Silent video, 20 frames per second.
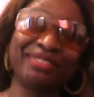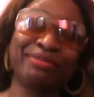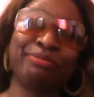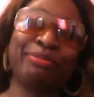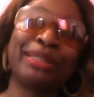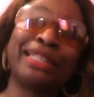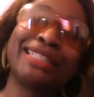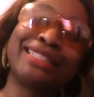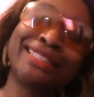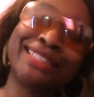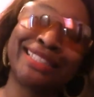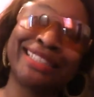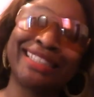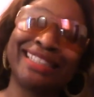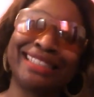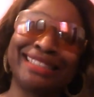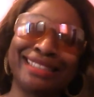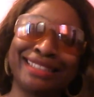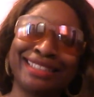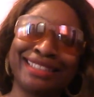
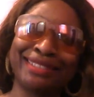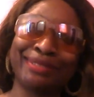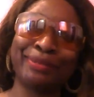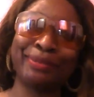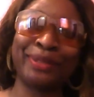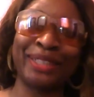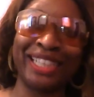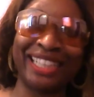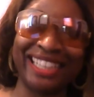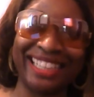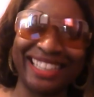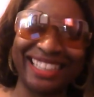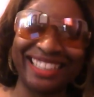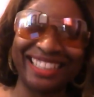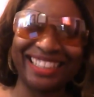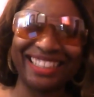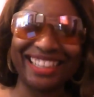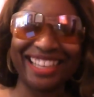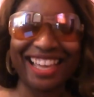bitches. What?